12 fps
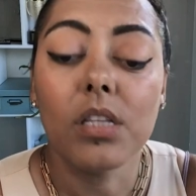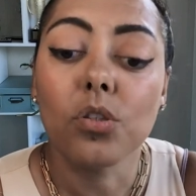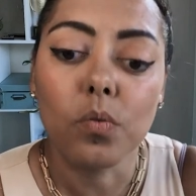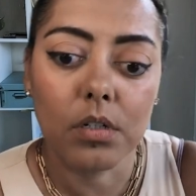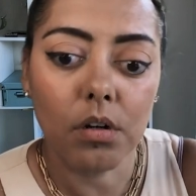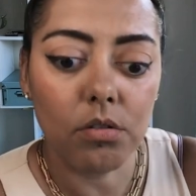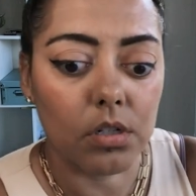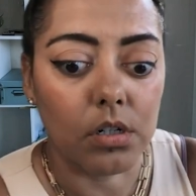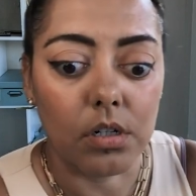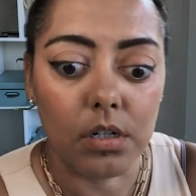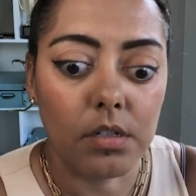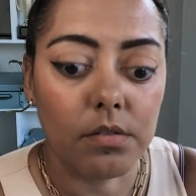into
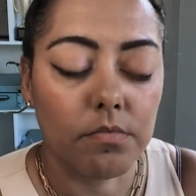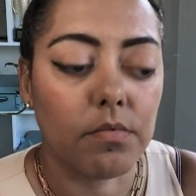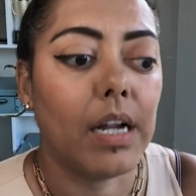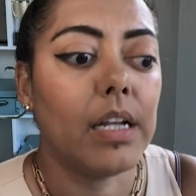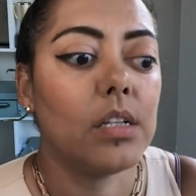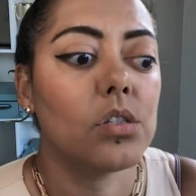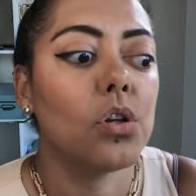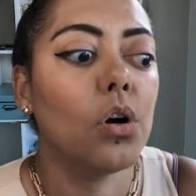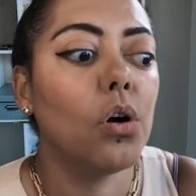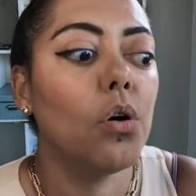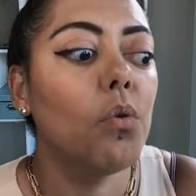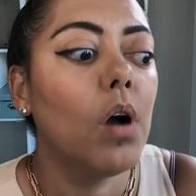adulthood right
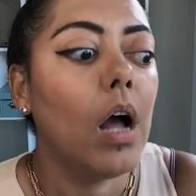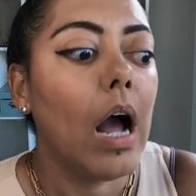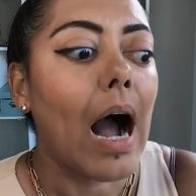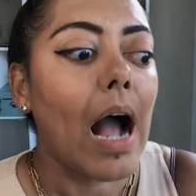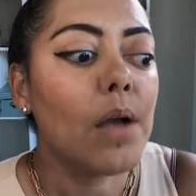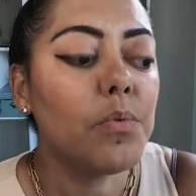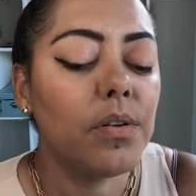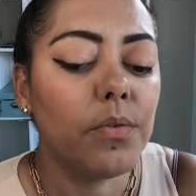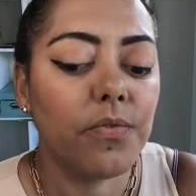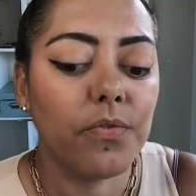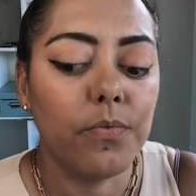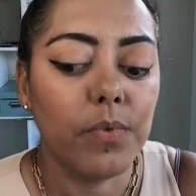so i
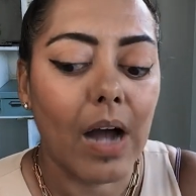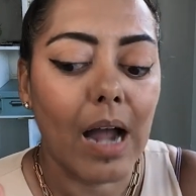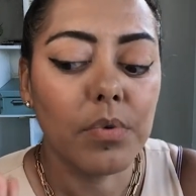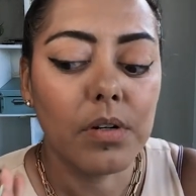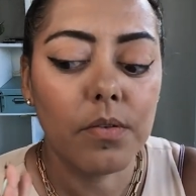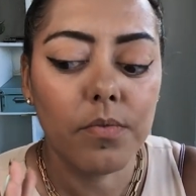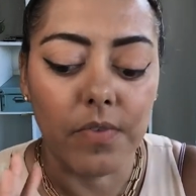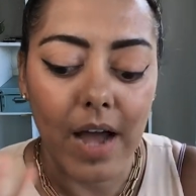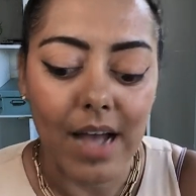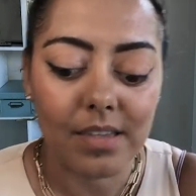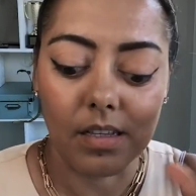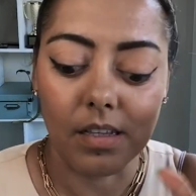would i would
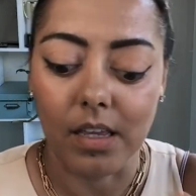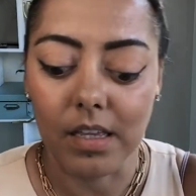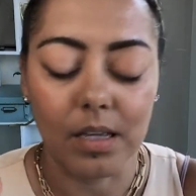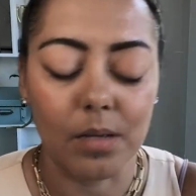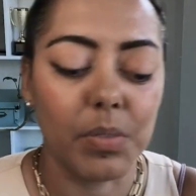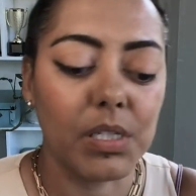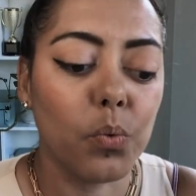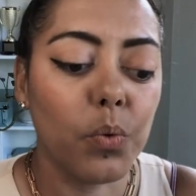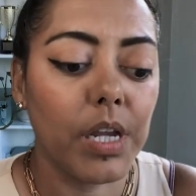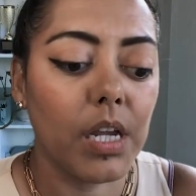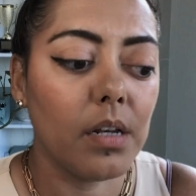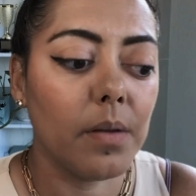vacillate like
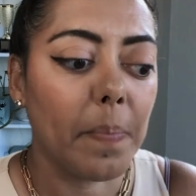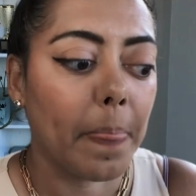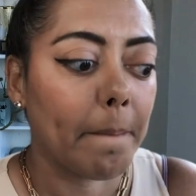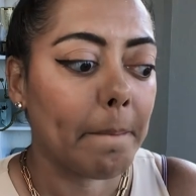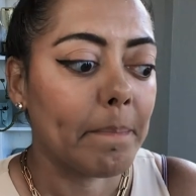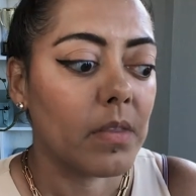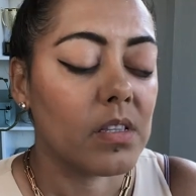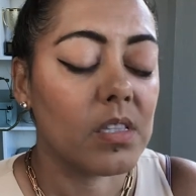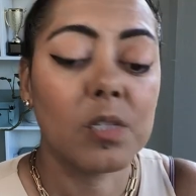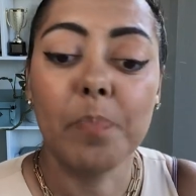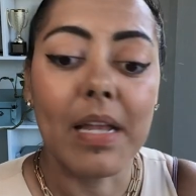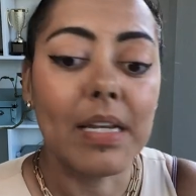between
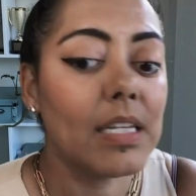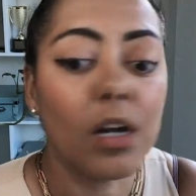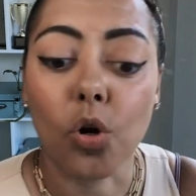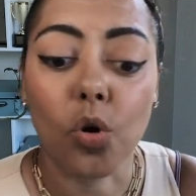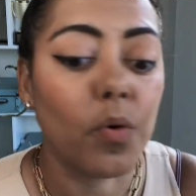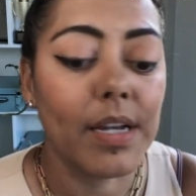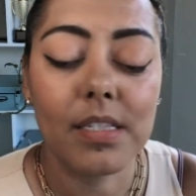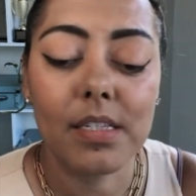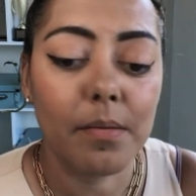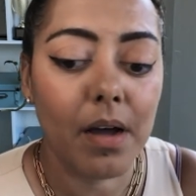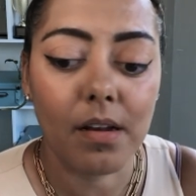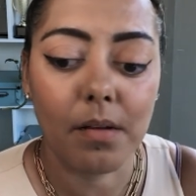spending a crazy
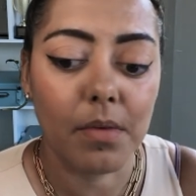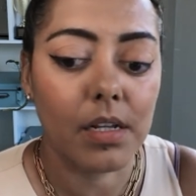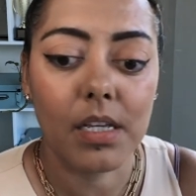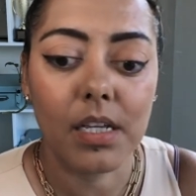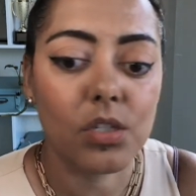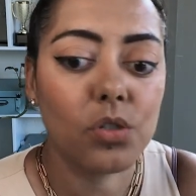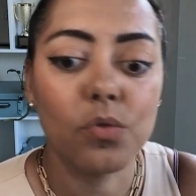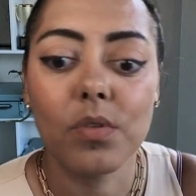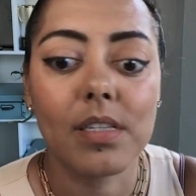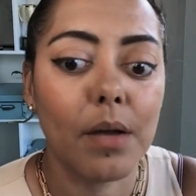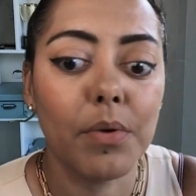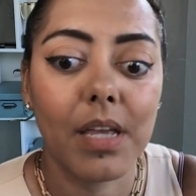amount of money as soon
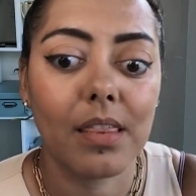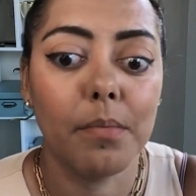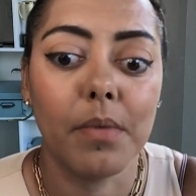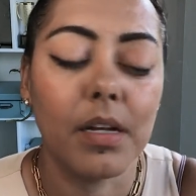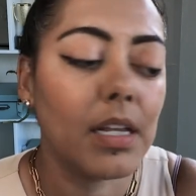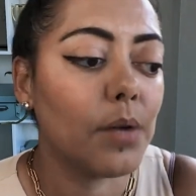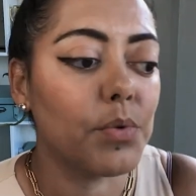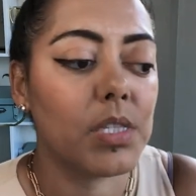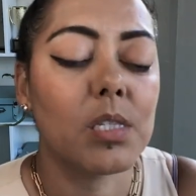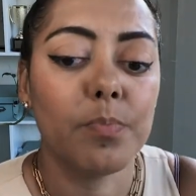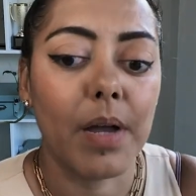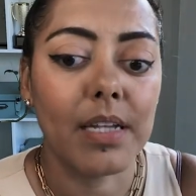as i would get the money i would
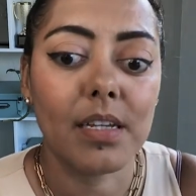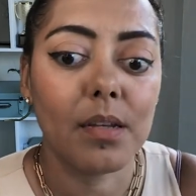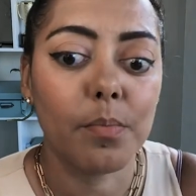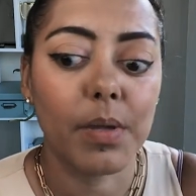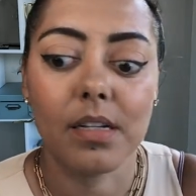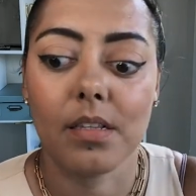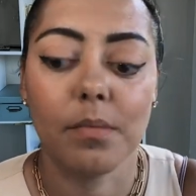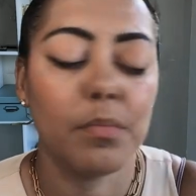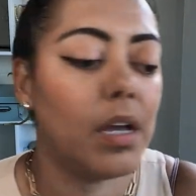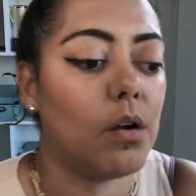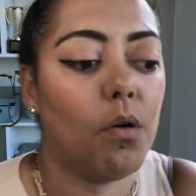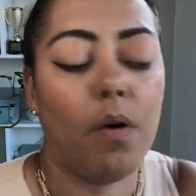spend it because i'm
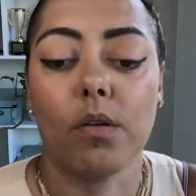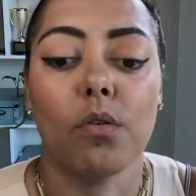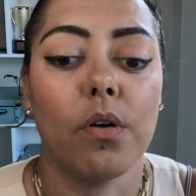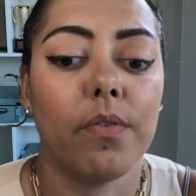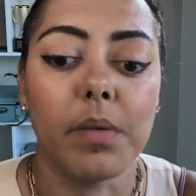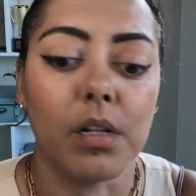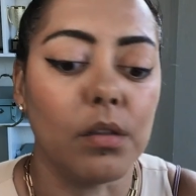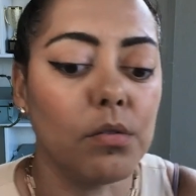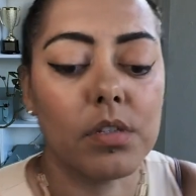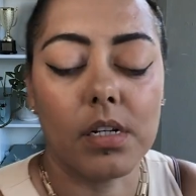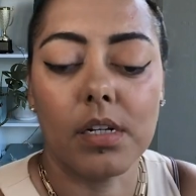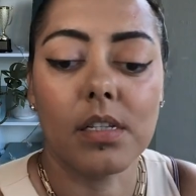like oh i don't know if i'm going to
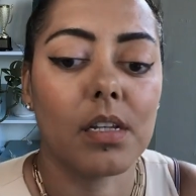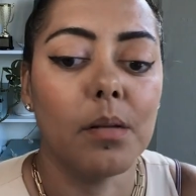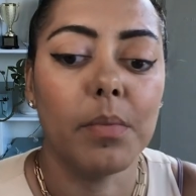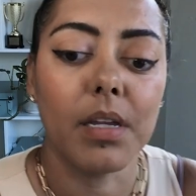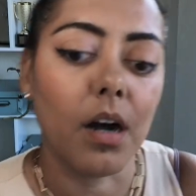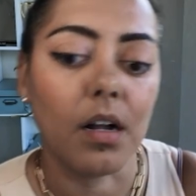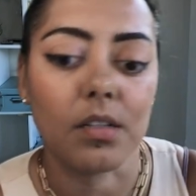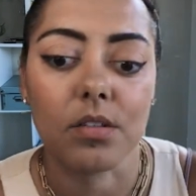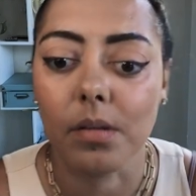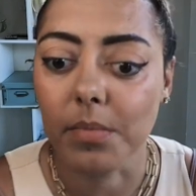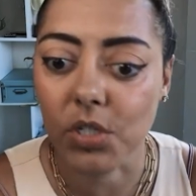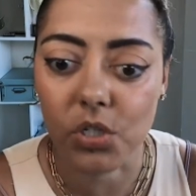lose it and it's going to be gone so
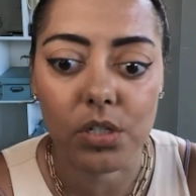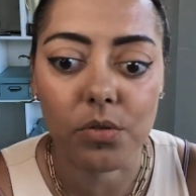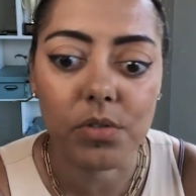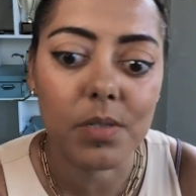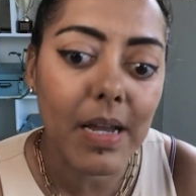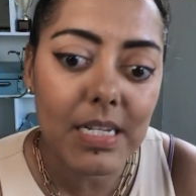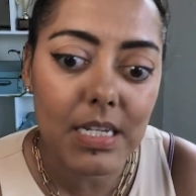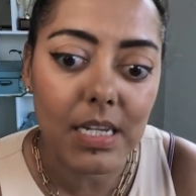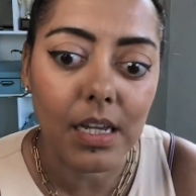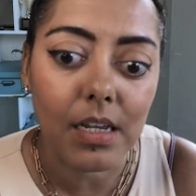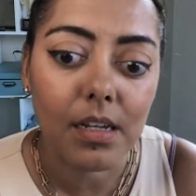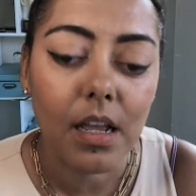let me just go spend
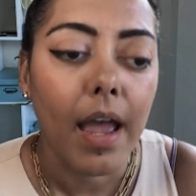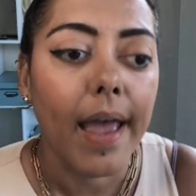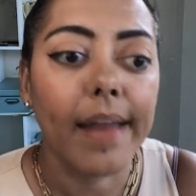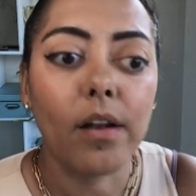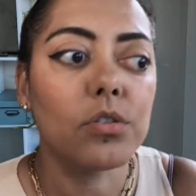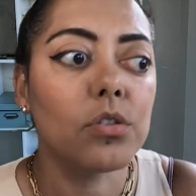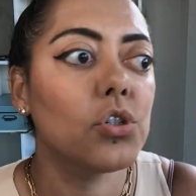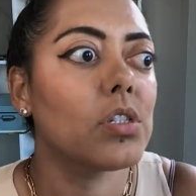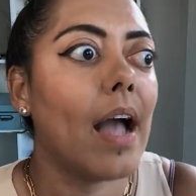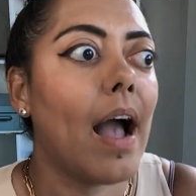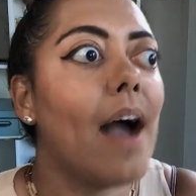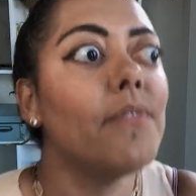it and also
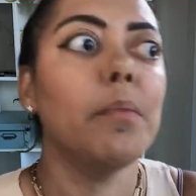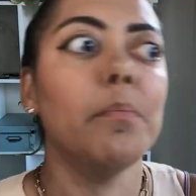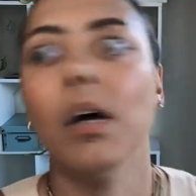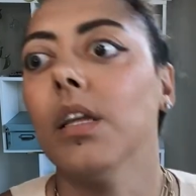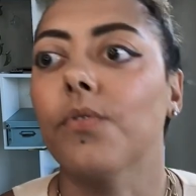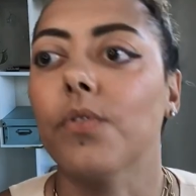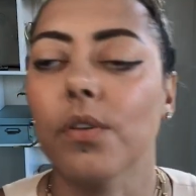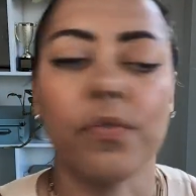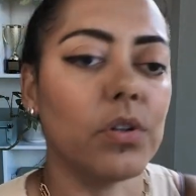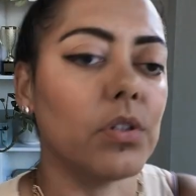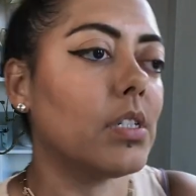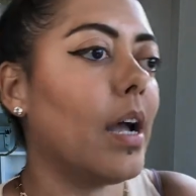just having money for the
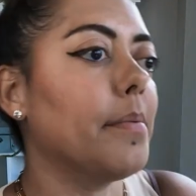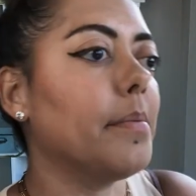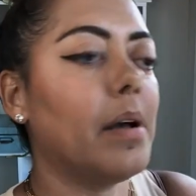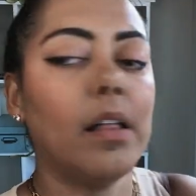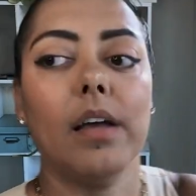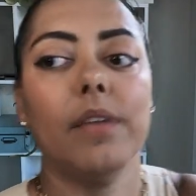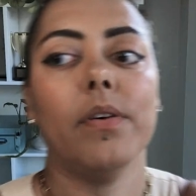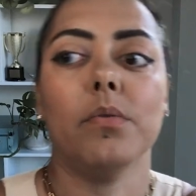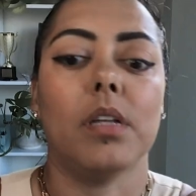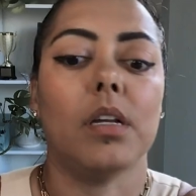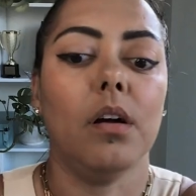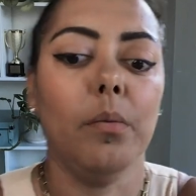first time in my life i was
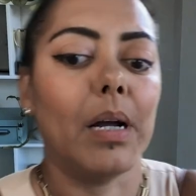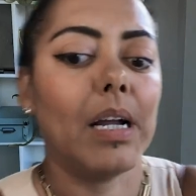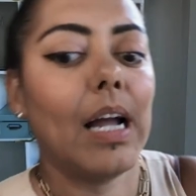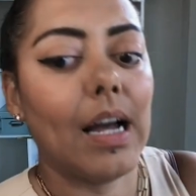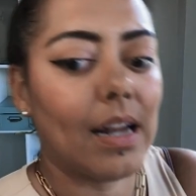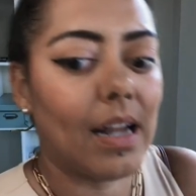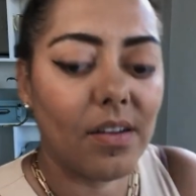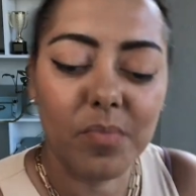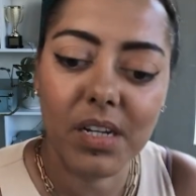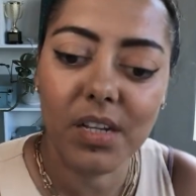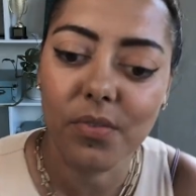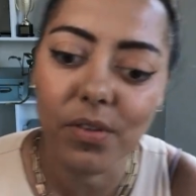like oh my god i have
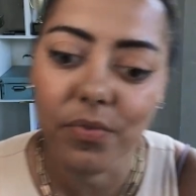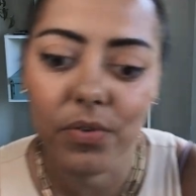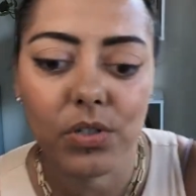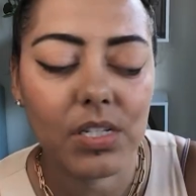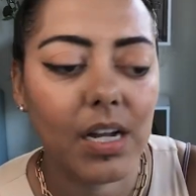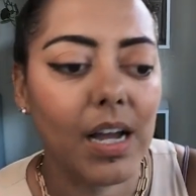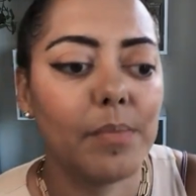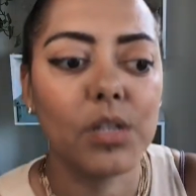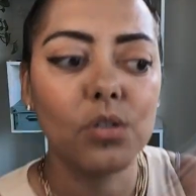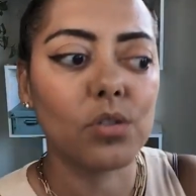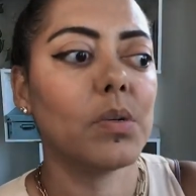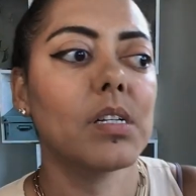money for the first time and
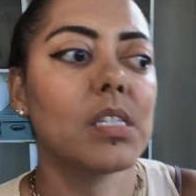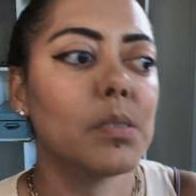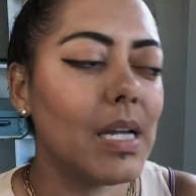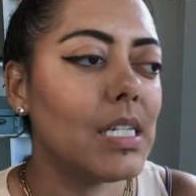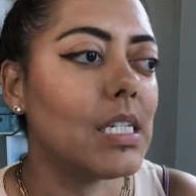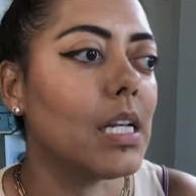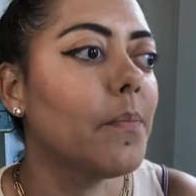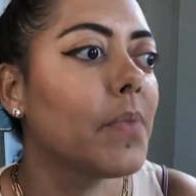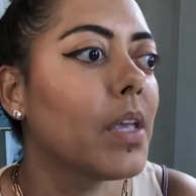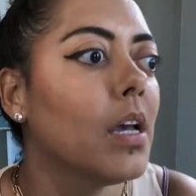you just want to spend it